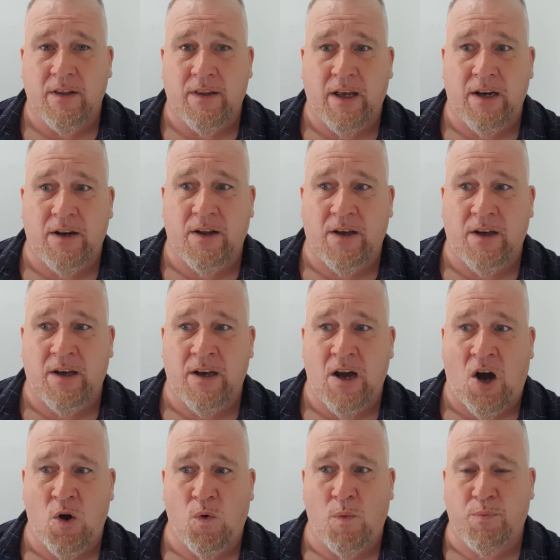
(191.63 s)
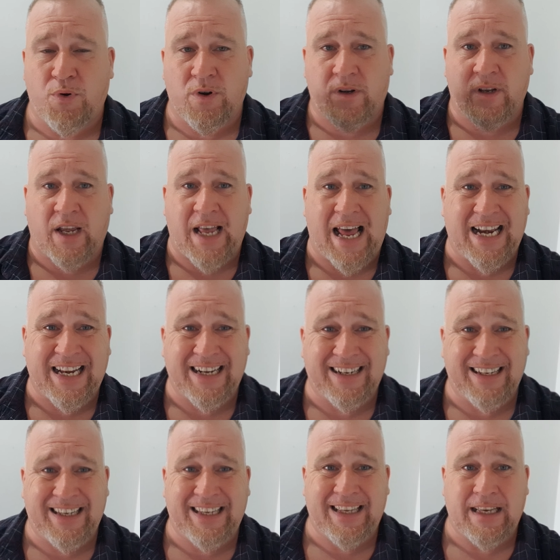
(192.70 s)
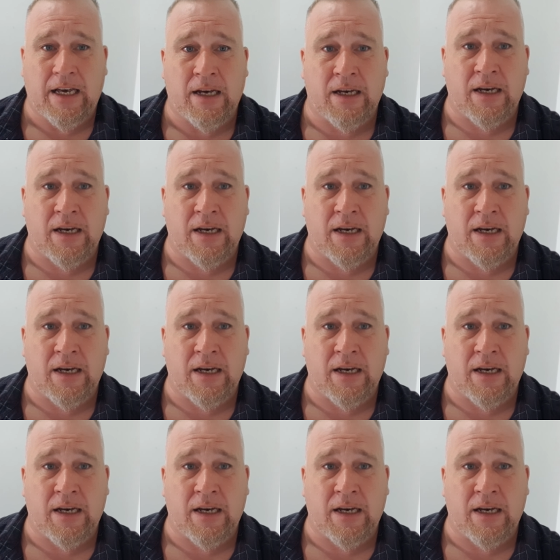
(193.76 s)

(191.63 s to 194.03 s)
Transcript: then I will put the Calendly,